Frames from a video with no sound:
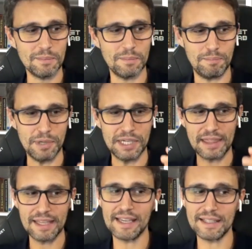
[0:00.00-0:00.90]
But I
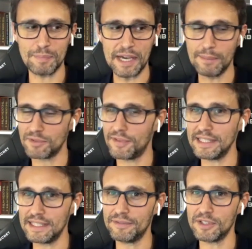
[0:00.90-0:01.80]
think it becomes very
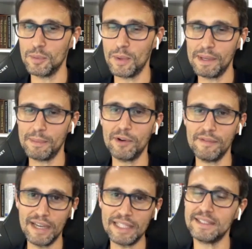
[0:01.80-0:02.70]
difficult when people are
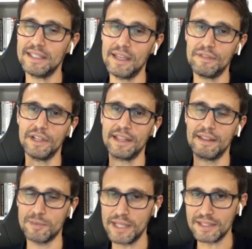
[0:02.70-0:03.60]
invested. They feel like they've
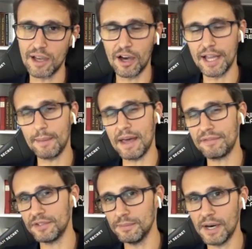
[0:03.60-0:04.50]
spent time,
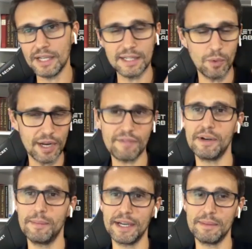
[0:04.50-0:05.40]
effort, money, whatever
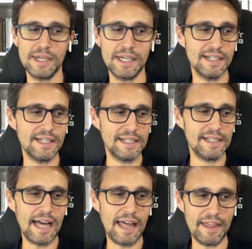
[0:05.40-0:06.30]
it might be.
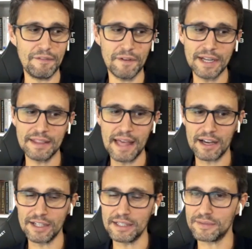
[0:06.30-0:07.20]
And they find that
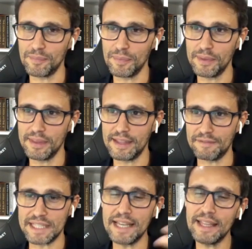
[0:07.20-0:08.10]
kind of, they
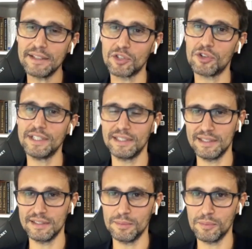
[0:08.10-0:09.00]
take that as
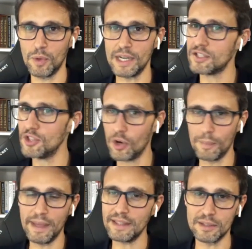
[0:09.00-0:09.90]
criticism when it's not
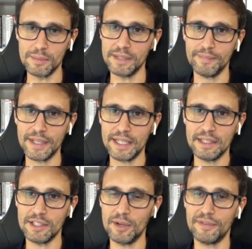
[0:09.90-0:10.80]
meant to be.
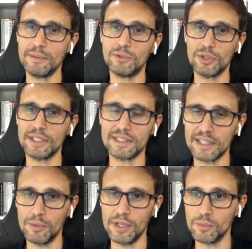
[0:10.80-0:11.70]
You know, if I'm talking to
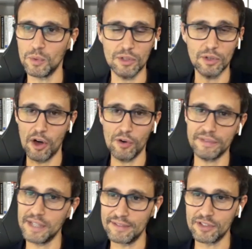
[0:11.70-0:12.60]
someone, we'll
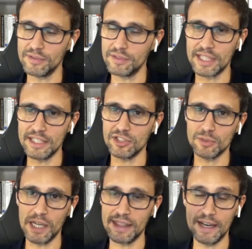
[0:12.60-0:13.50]
often have conversations
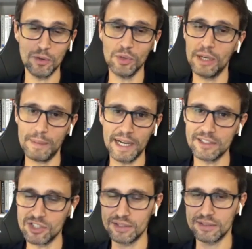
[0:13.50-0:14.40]
where like that, all our
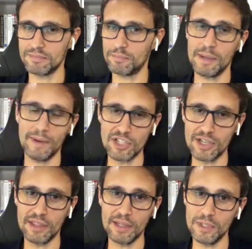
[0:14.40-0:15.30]
packages, pretty much
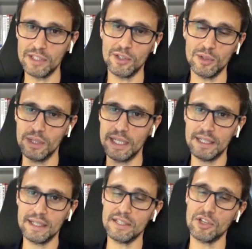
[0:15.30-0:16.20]
everything we do
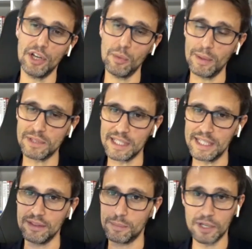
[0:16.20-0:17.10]
is on our website.
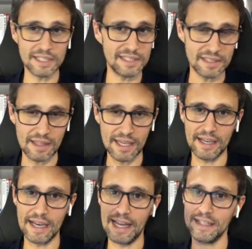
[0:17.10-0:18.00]
The prices are
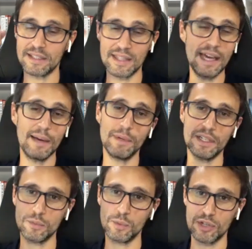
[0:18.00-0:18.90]
there, and it's there
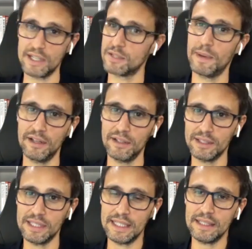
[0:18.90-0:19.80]
because we're transparent.
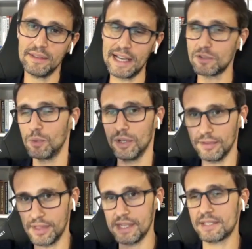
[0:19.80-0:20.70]
That's
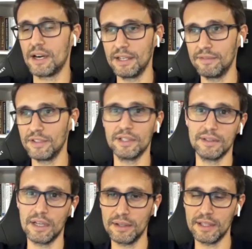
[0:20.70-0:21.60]
what this kind of
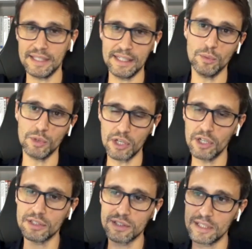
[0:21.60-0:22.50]
a deal would
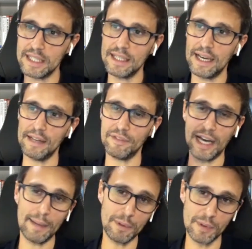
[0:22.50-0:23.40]
cost. And if you're
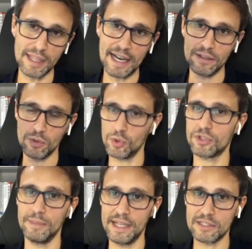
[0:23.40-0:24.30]
happy with that,
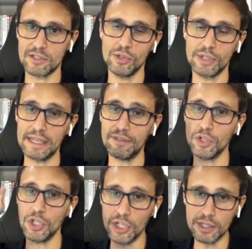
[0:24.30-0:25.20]
awesome, let's talk. If you're
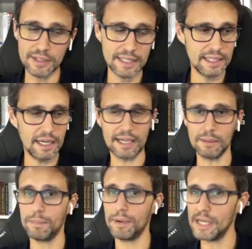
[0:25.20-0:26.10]
not, I
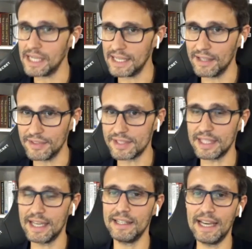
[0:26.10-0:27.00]
completely understand.